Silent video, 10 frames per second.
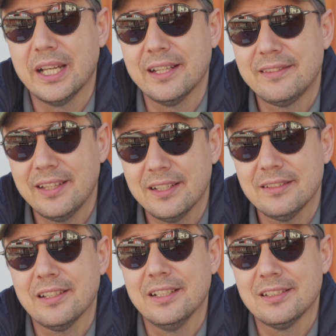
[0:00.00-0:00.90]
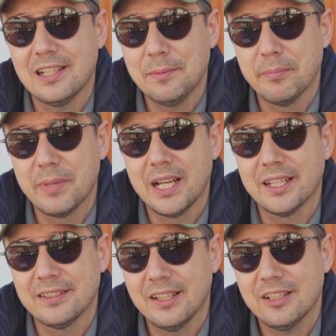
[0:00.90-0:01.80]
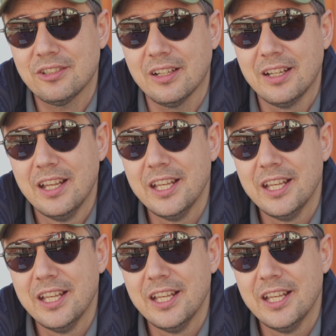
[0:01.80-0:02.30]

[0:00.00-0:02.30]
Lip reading: and a tent and a sleeping bag, etc.